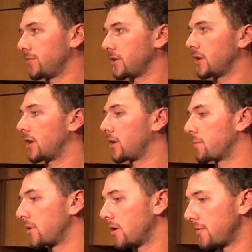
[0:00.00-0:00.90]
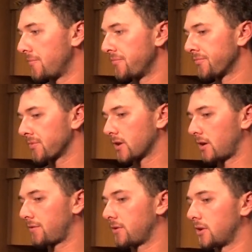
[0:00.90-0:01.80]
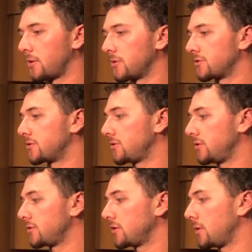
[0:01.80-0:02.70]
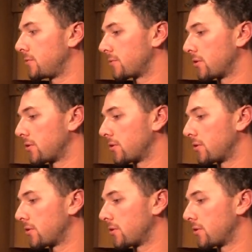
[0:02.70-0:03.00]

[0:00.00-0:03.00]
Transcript: the hitting, but I feel like once the season keeps